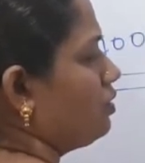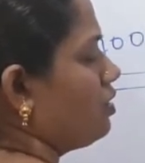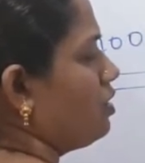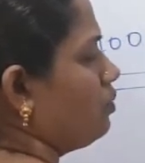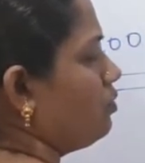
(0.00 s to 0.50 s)

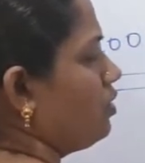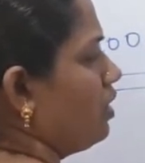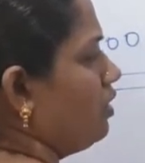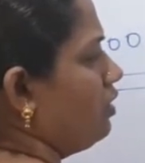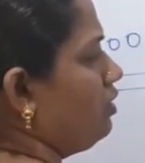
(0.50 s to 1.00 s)

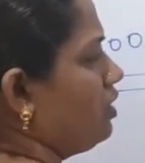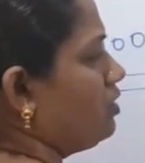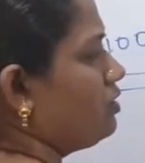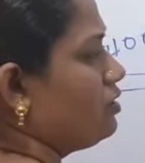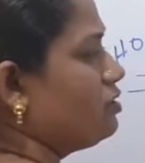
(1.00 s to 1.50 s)

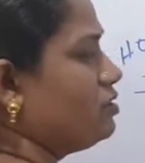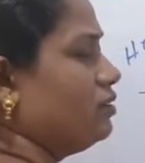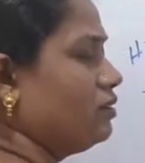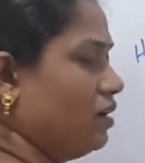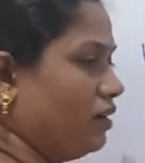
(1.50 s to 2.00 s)
and
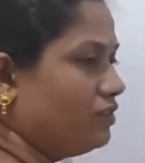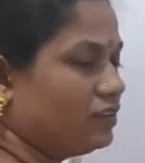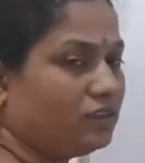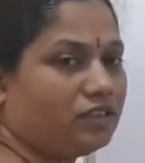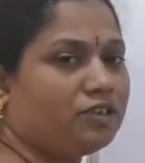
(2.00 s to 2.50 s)
then after
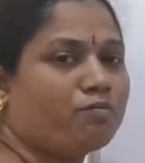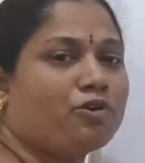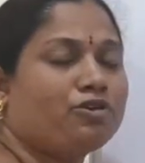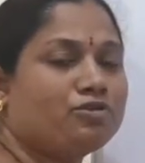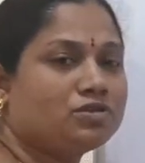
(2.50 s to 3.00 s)
that it
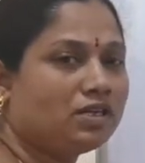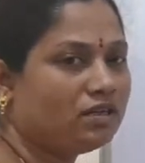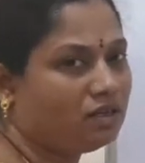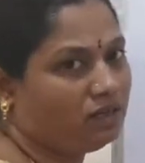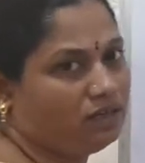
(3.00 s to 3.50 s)
produces
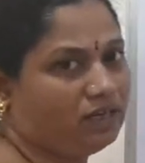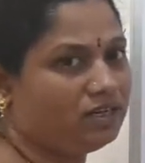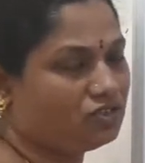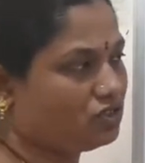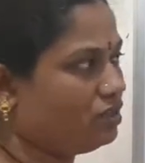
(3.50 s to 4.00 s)

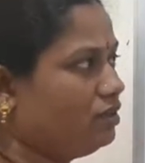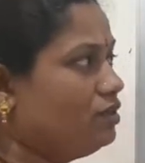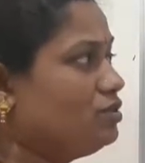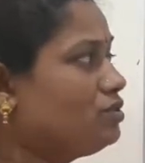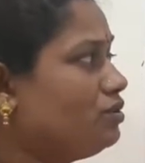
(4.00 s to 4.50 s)
energy.
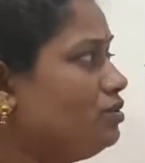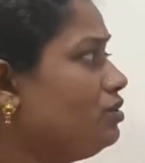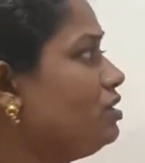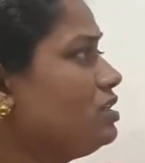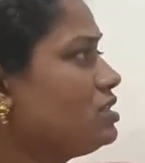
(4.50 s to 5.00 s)
So
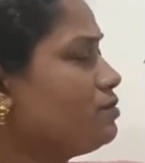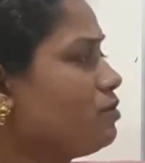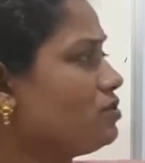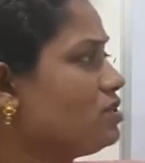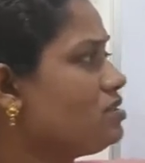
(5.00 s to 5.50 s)
during this
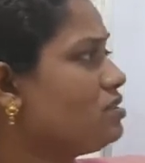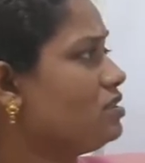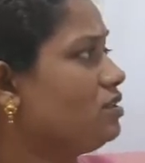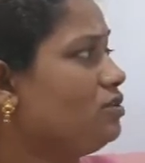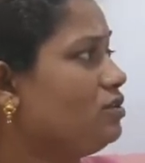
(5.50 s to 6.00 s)
process,
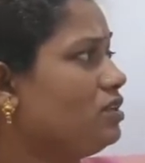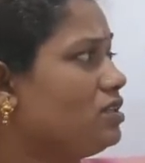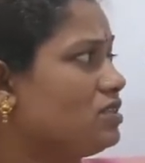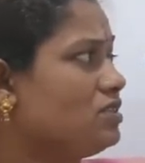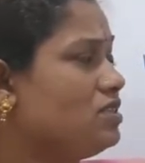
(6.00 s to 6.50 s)
during
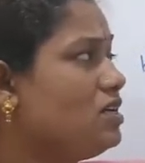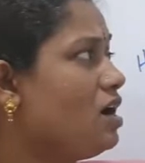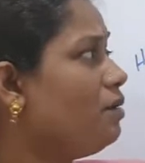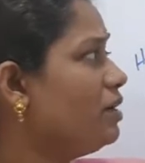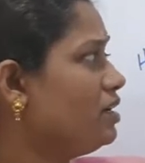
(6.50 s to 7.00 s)
this
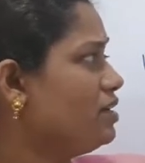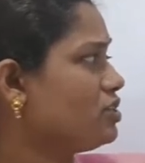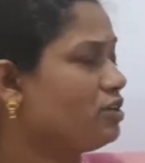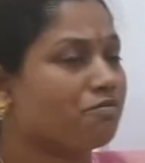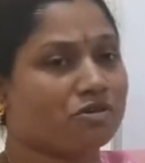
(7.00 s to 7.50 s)

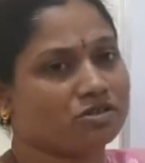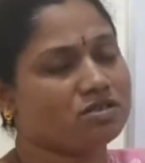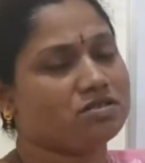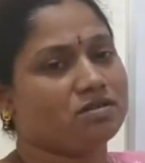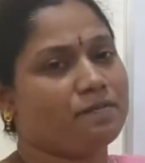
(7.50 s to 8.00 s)
de-amination
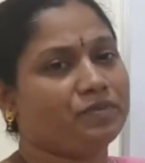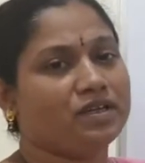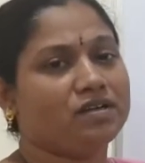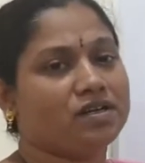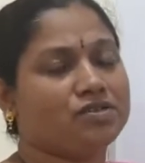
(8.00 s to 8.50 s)
process, the
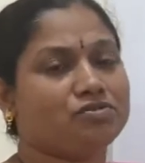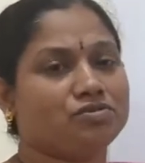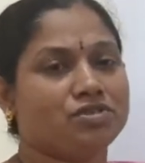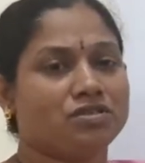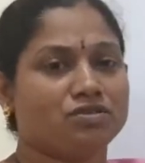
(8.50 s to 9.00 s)

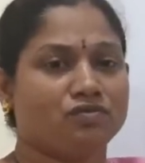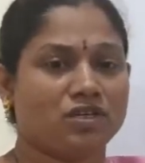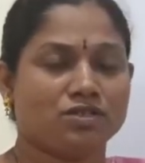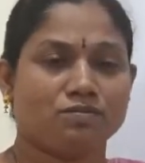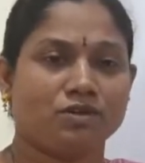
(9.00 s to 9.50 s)
nitrogenous
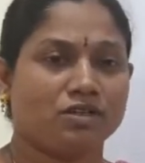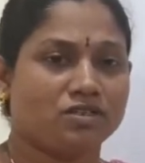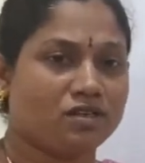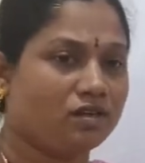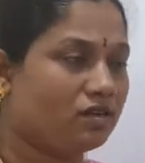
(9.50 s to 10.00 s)
waste
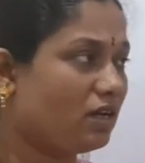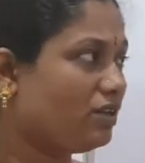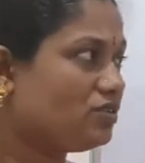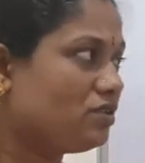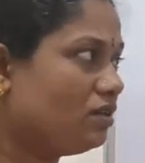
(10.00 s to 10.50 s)
products are
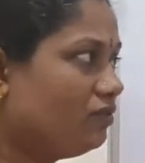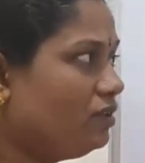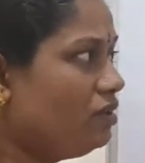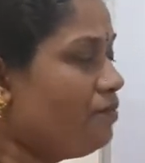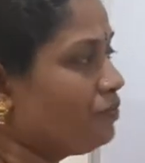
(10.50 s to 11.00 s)
released in
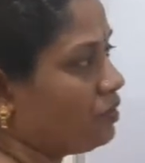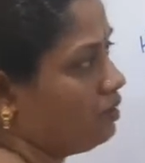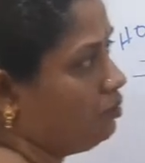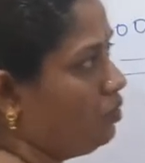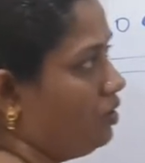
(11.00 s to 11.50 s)
our
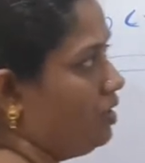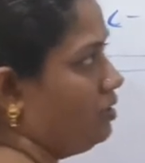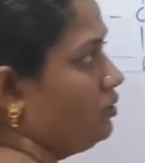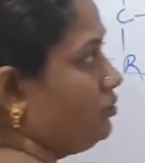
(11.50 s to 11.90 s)
body.